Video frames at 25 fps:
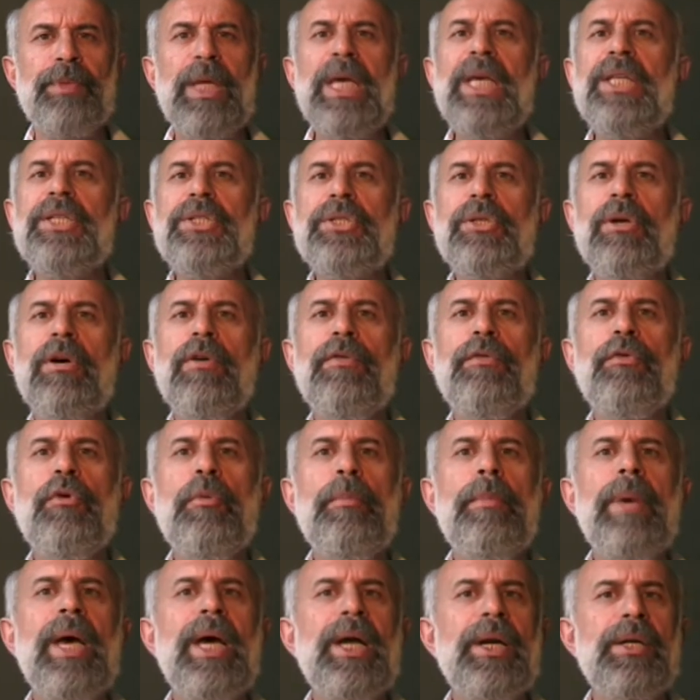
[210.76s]
It's done
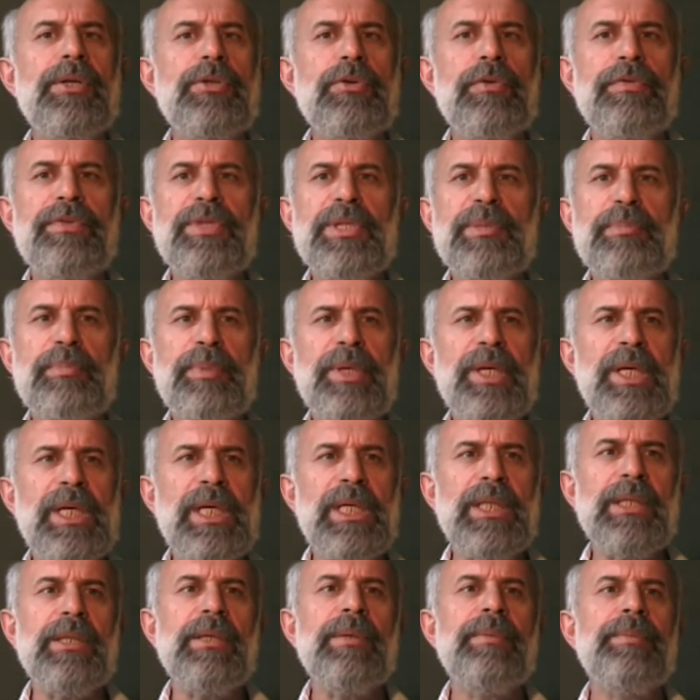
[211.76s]
for matters of
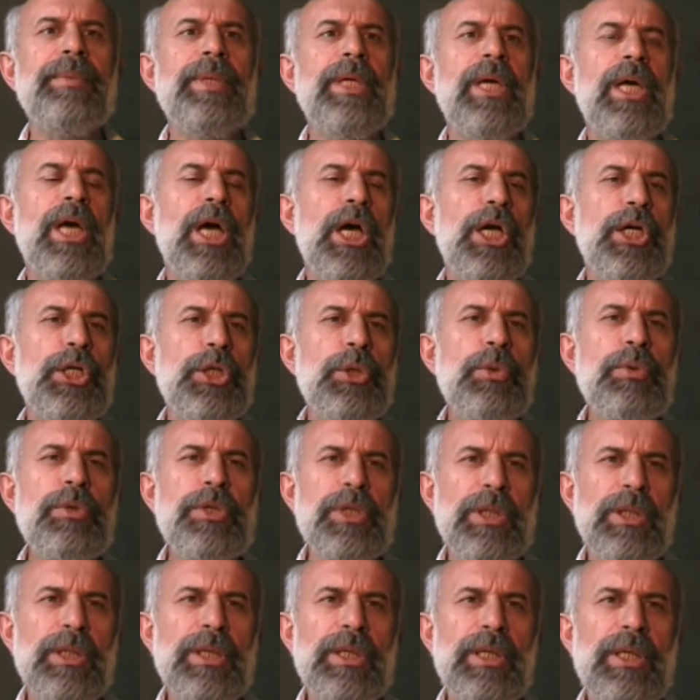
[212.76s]
speed.
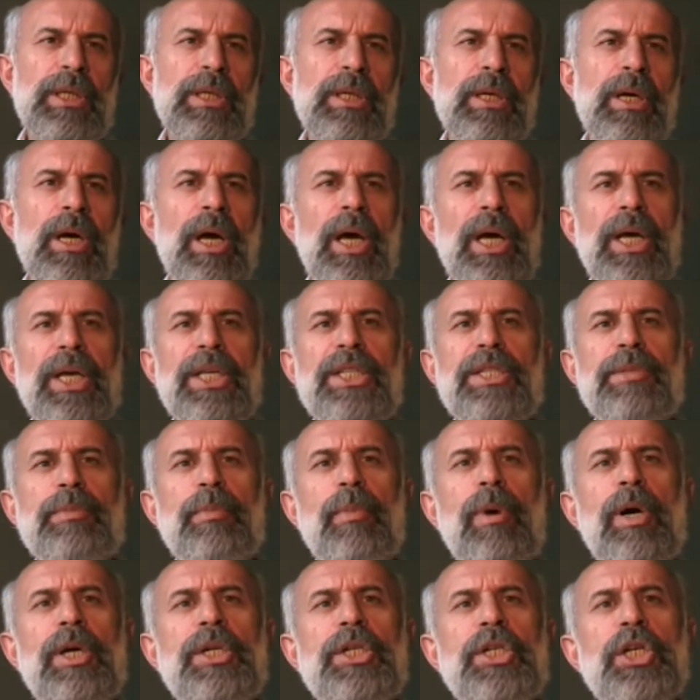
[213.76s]
Usually, it's
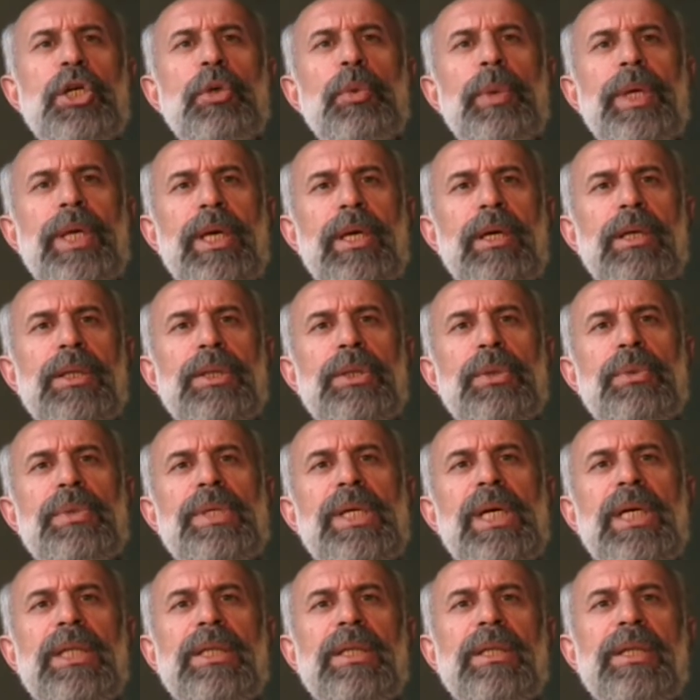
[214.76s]
much quicker to
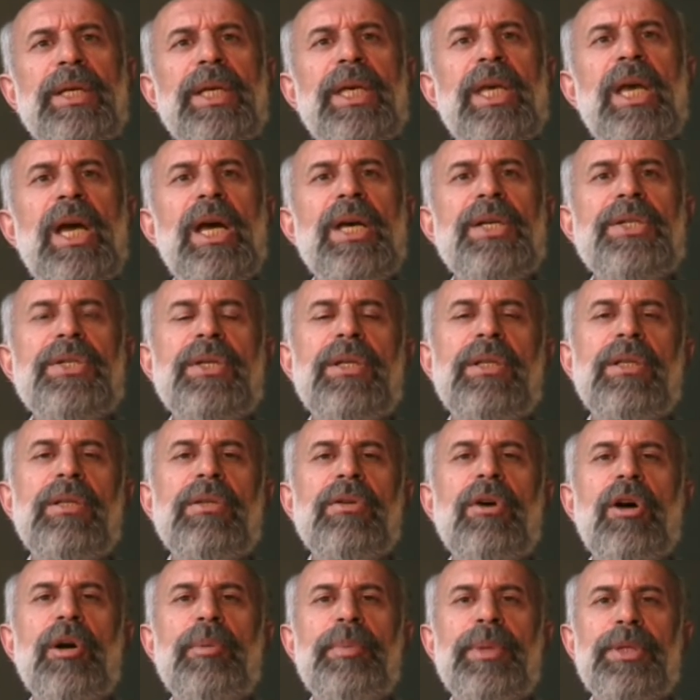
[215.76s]
settle a case in
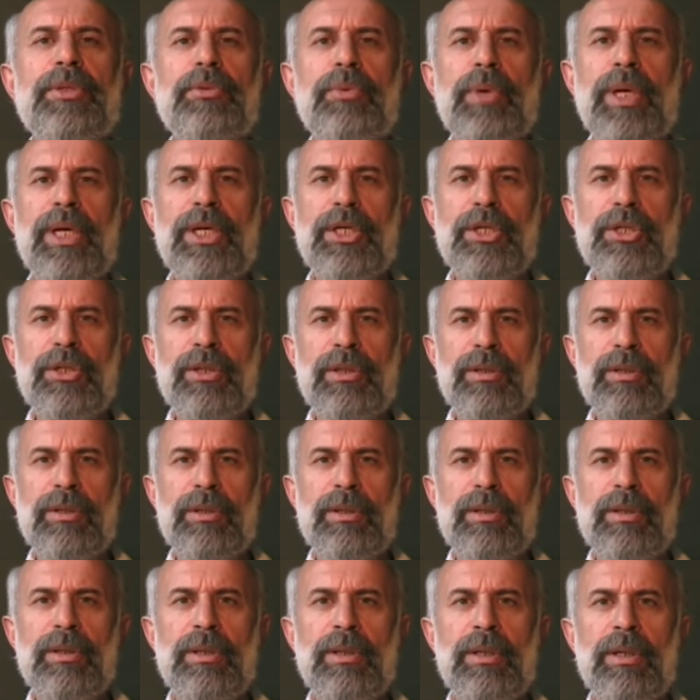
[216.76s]
an arbitration.
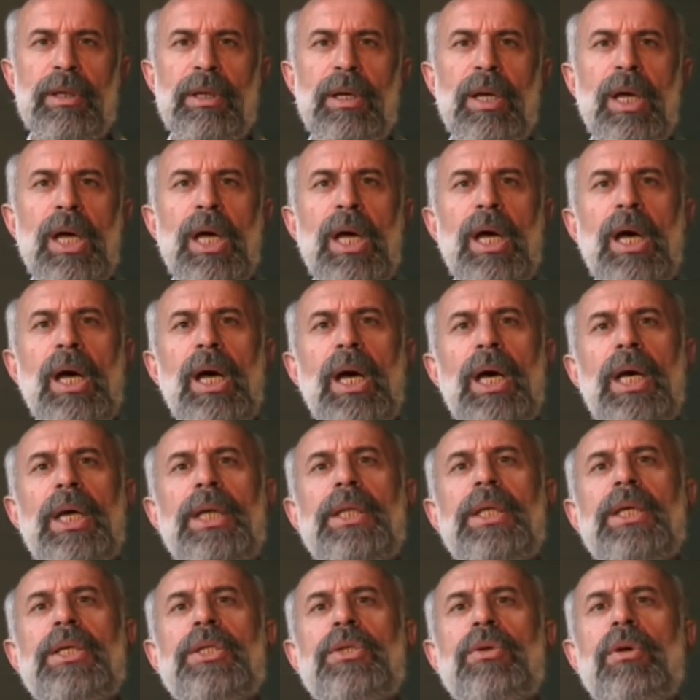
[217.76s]

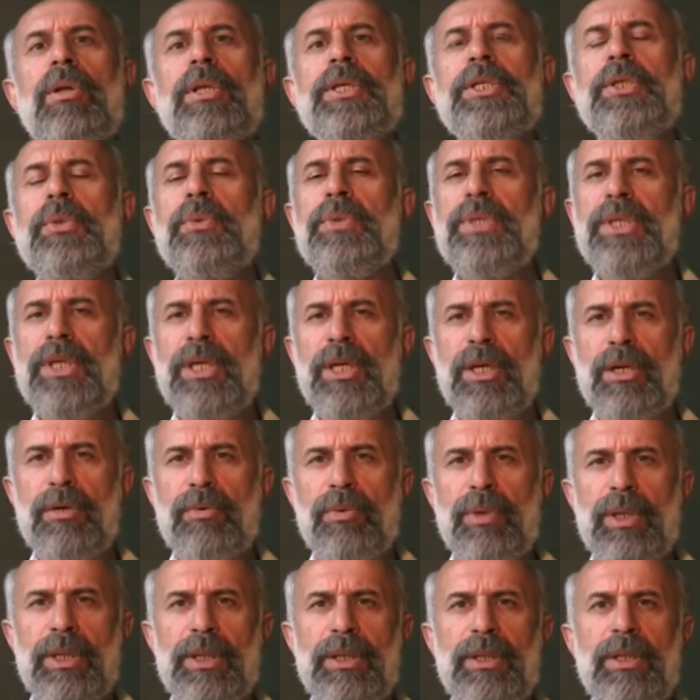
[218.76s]
It is also
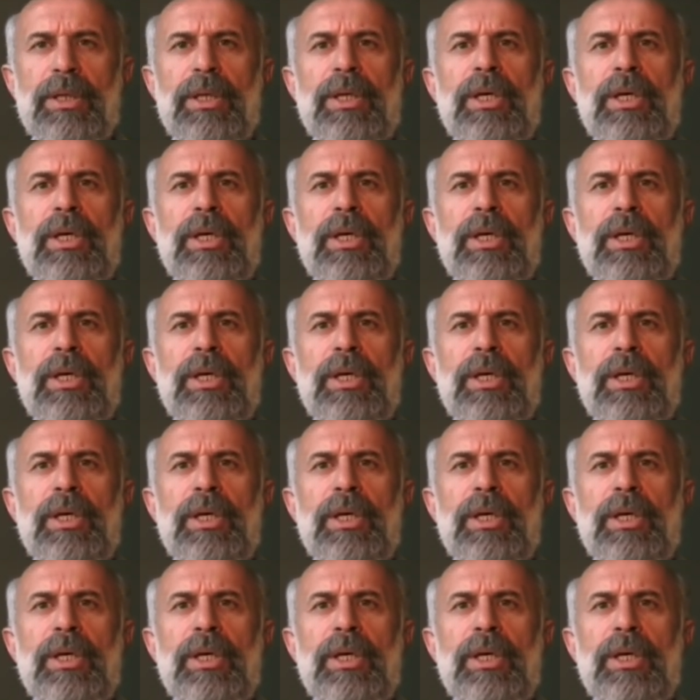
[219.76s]
secret.